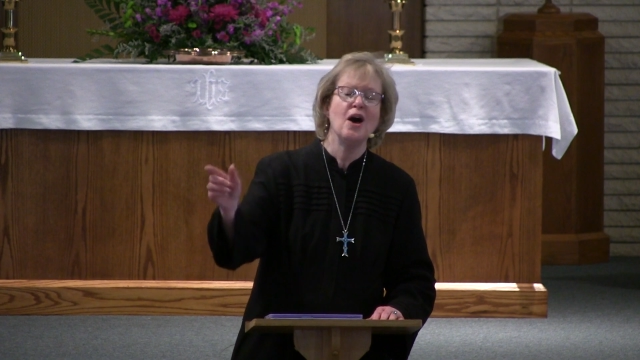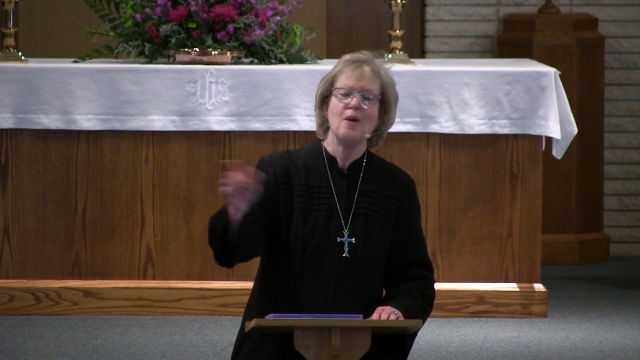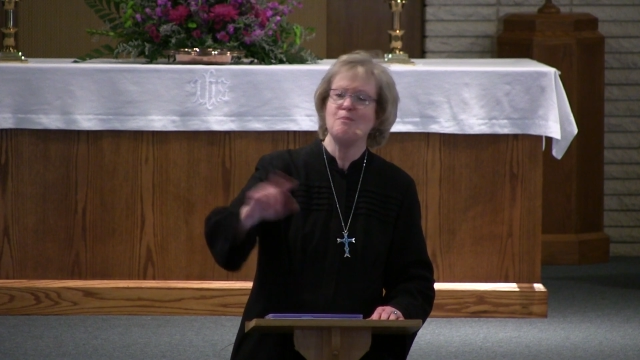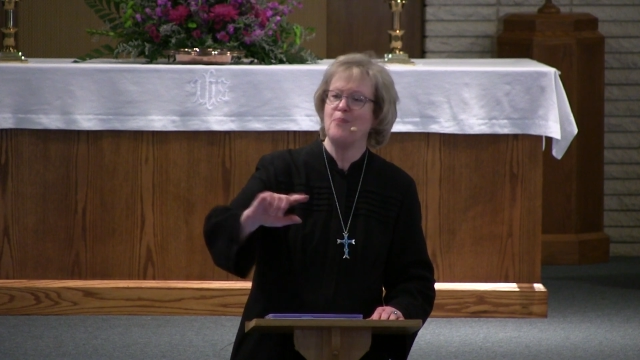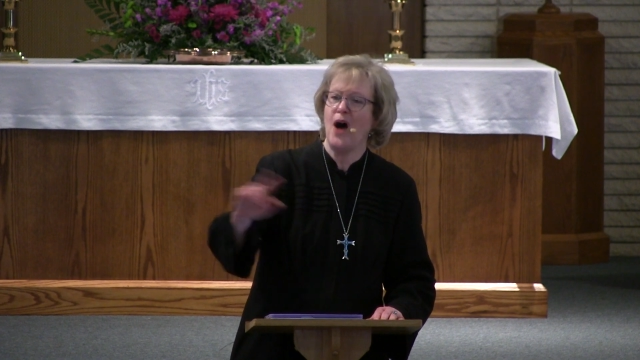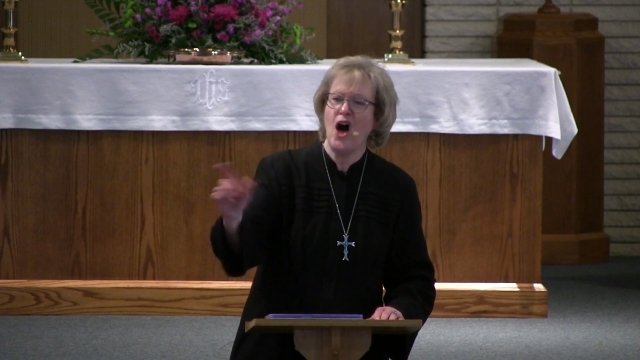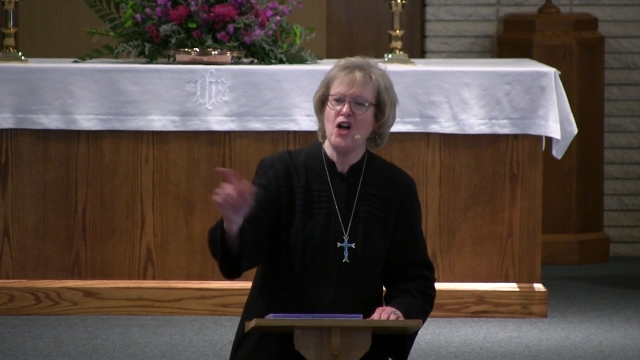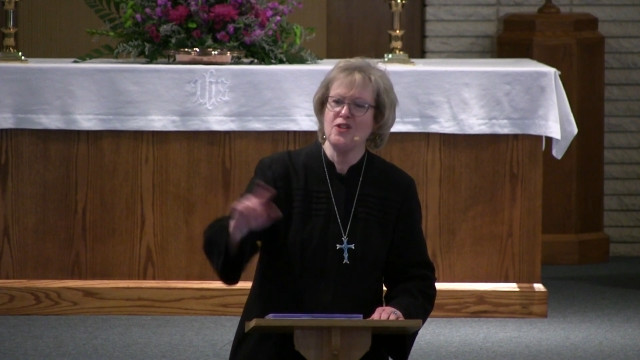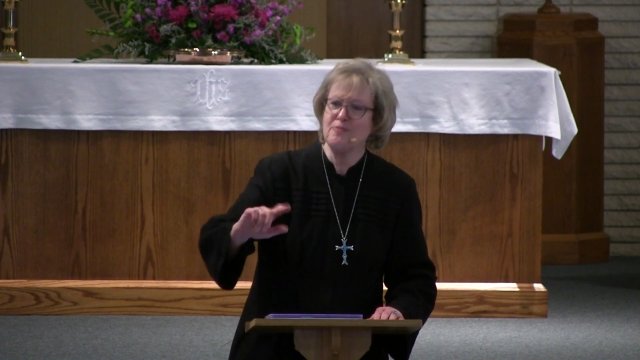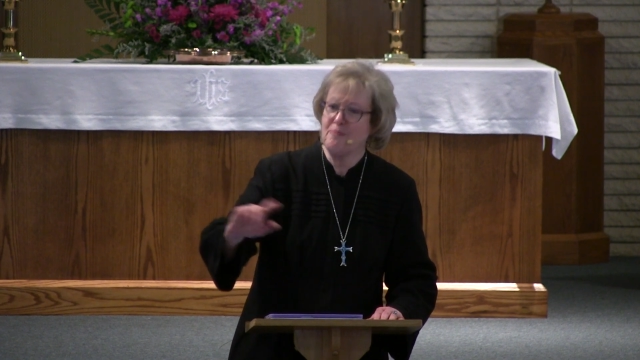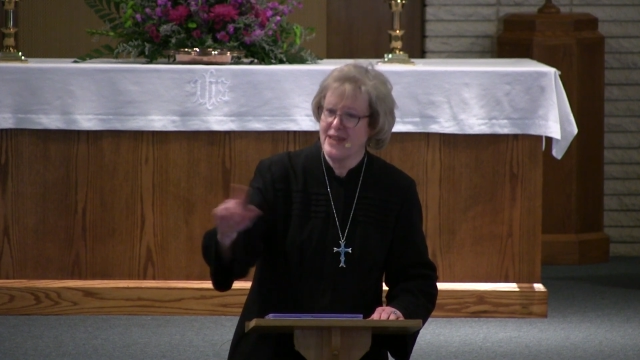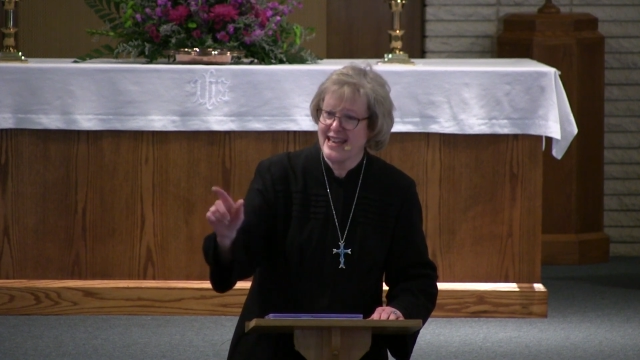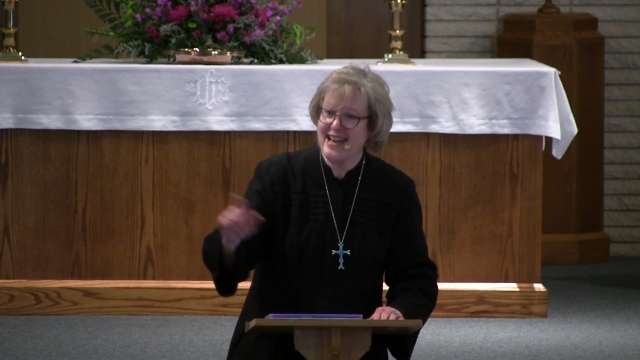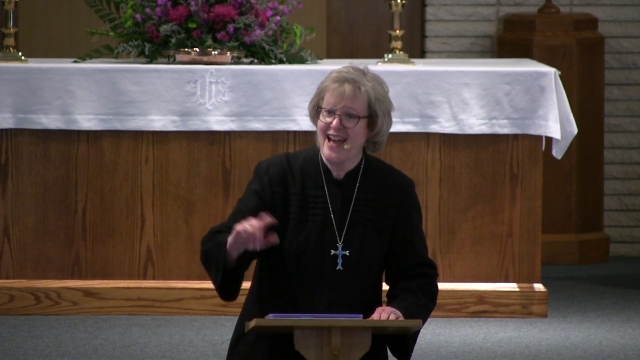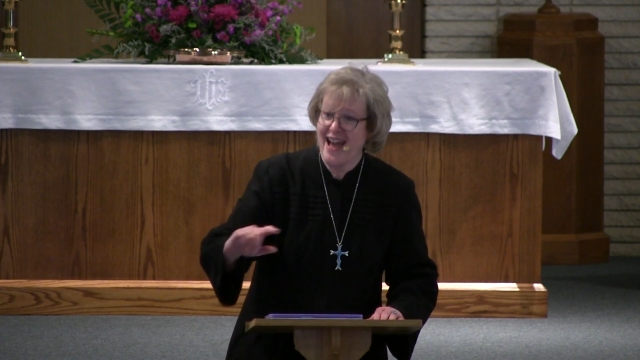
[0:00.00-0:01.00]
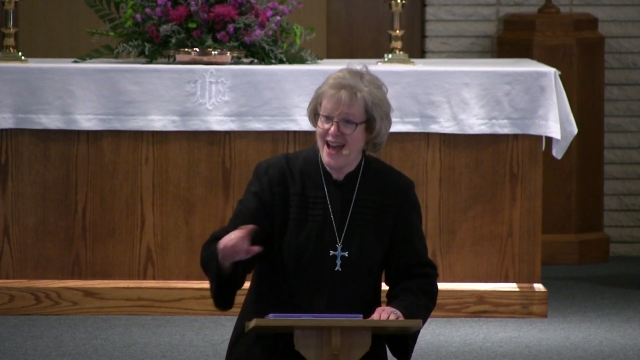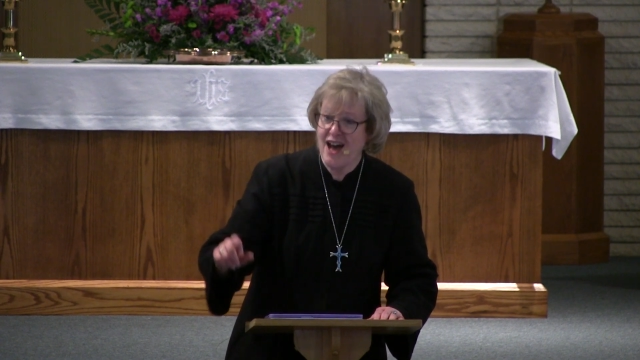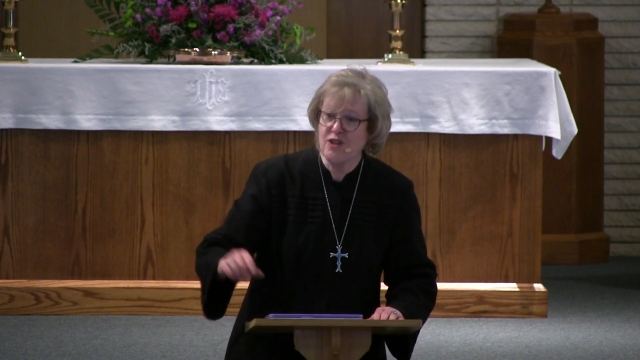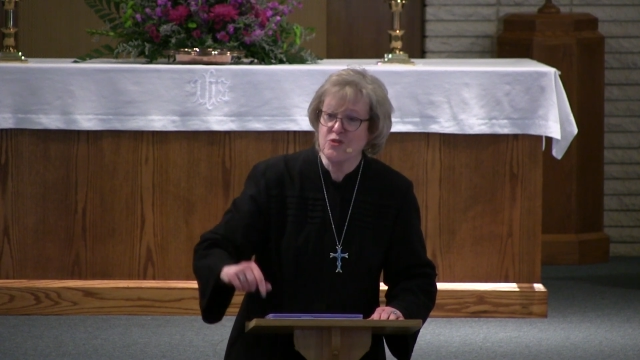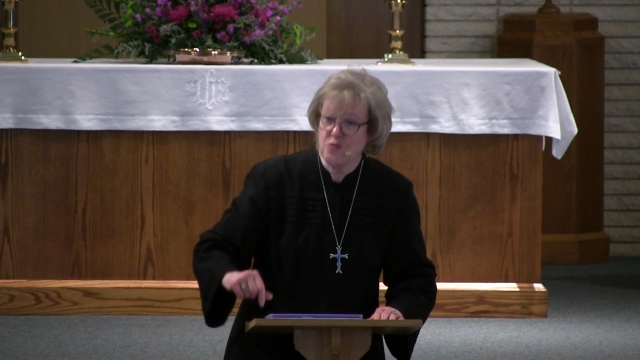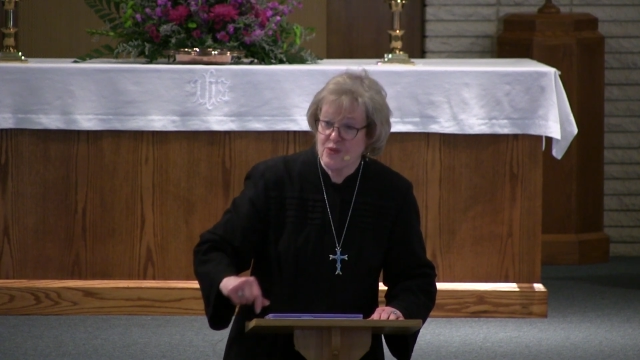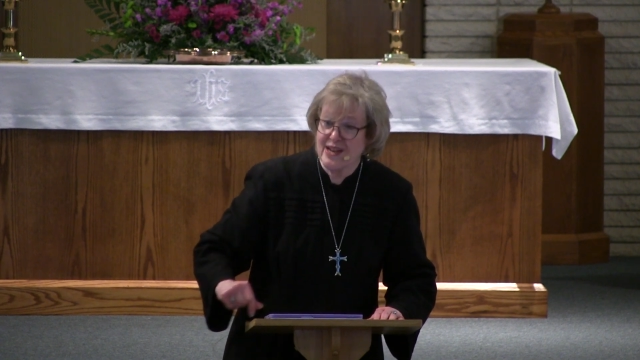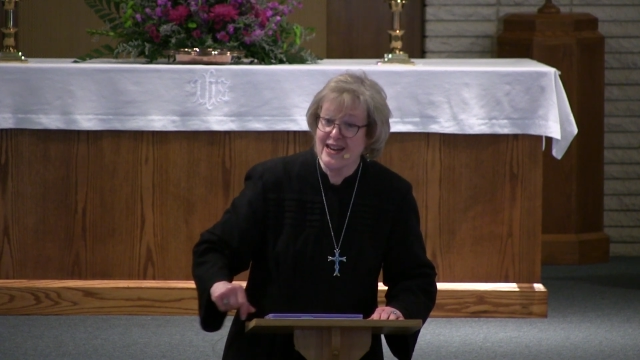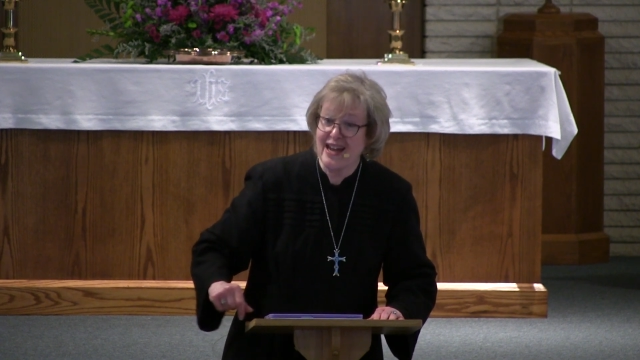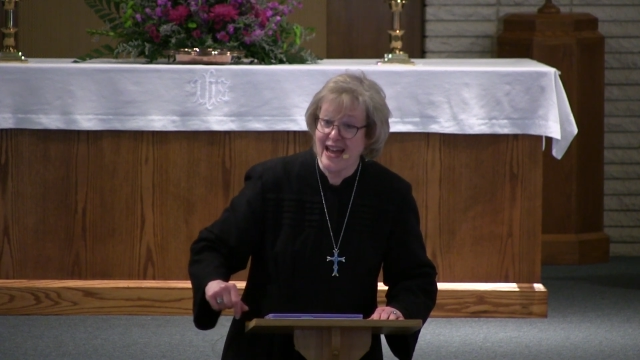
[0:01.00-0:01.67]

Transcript: bawled me out when